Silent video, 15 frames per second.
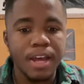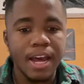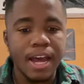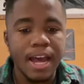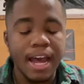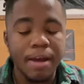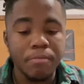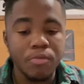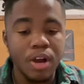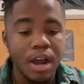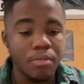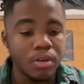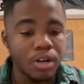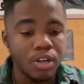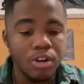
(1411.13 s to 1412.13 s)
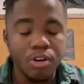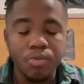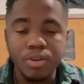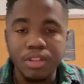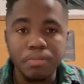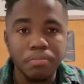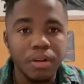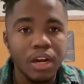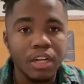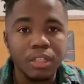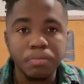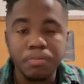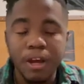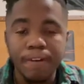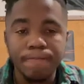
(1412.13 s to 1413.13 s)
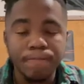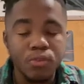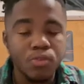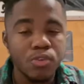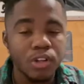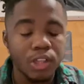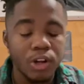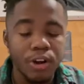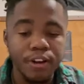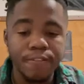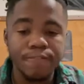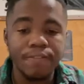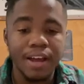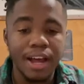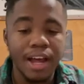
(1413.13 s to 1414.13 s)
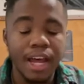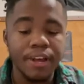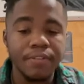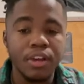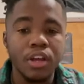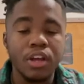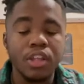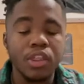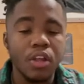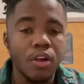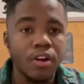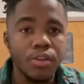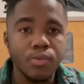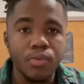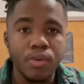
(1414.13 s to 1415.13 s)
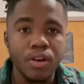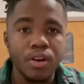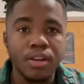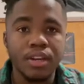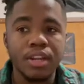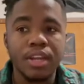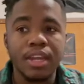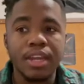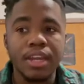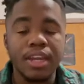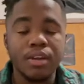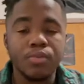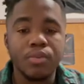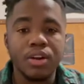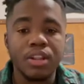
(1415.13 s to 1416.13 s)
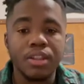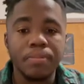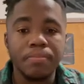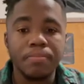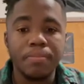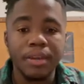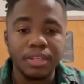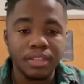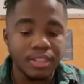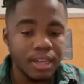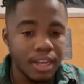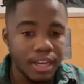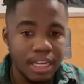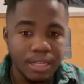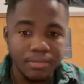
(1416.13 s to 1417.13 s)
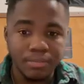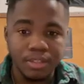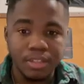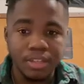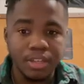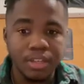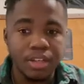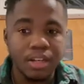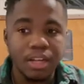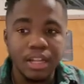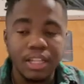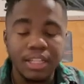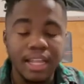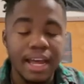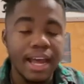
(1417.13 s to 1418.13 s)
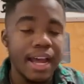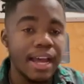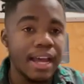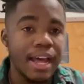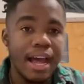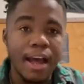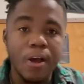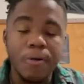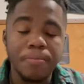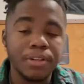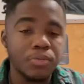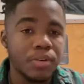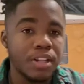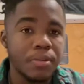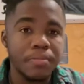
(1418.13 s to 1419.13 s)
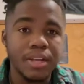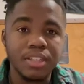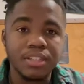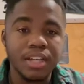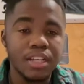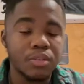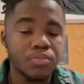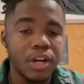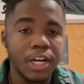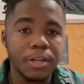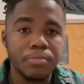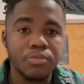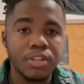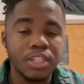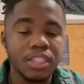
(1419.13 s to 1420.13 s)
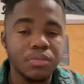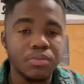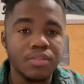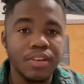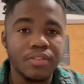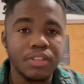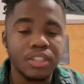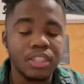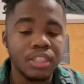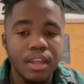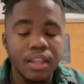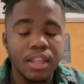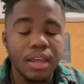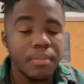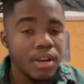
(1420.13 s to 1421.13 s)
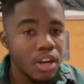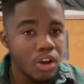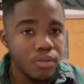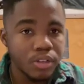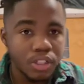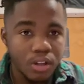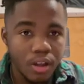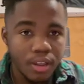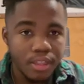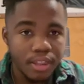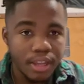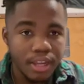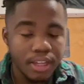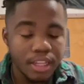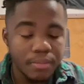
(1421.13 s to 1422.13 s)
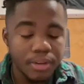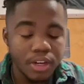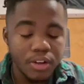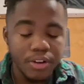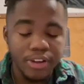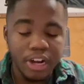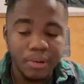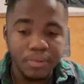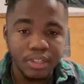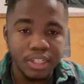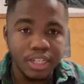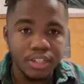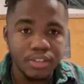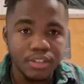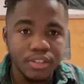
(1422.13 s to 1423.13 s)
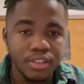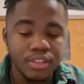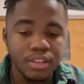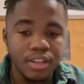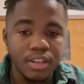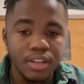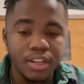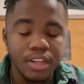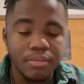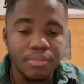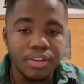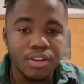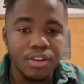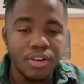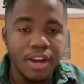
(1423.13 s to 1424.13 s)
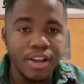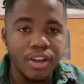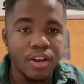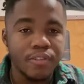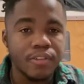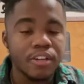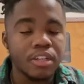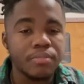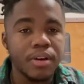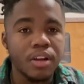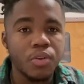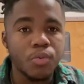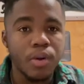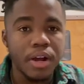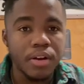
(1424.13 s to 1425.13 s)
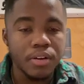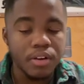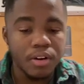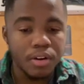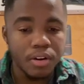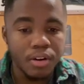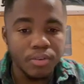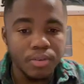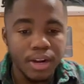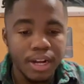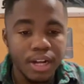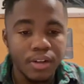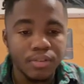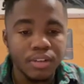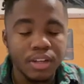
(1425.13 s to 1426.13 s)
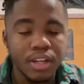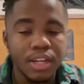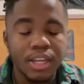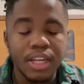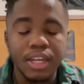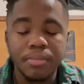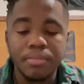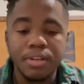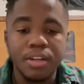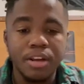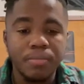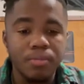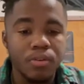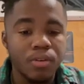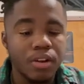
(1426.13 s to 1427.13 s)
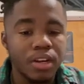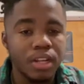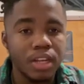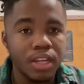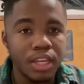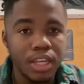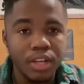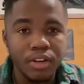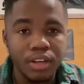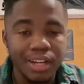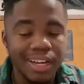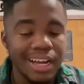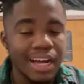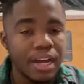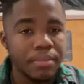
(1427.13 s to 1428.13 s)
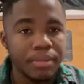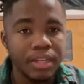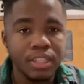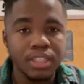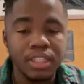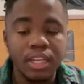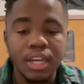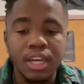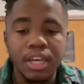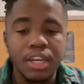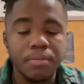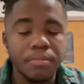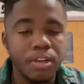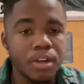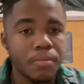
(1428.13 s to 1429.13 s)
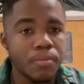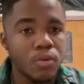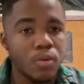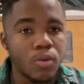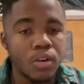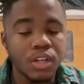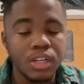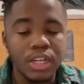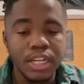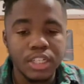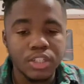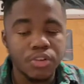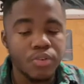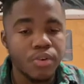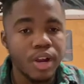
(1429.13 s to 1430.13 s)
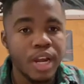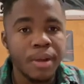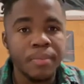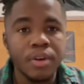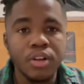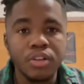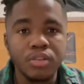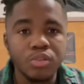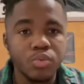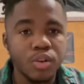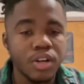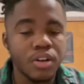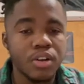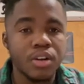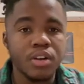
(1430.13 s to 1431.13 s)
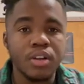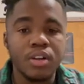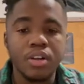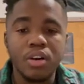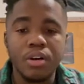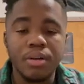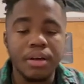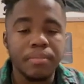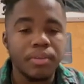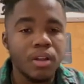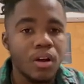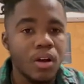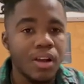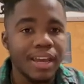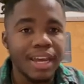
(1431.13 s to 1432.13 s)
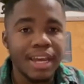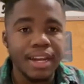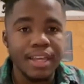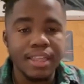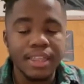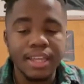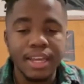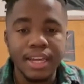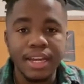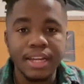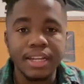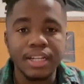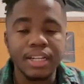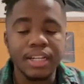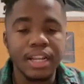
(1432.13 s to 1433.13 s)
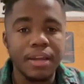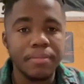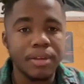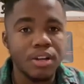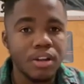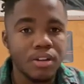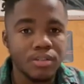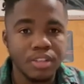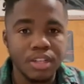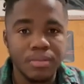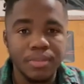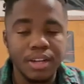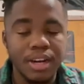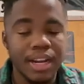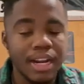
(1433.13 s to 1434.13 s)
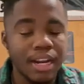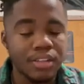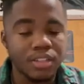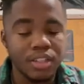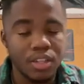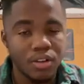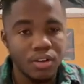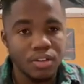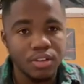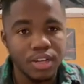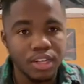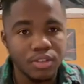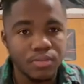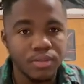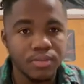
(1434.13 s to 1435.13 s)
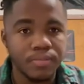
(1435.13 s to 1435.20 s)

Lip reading: going to go with the Bucs by 35-31 in one of the best games that I hope it's one of the best games Brady breeds that we've ever seen. Let me know what y'all think. Let me know y'all predictions. Let me know how y'all felt about the wild card round. Hit me up on here in the comments. Hit me up on Instagram, Twitter, on my blog, anything. Let me know something, and I'll see y'all on the next one.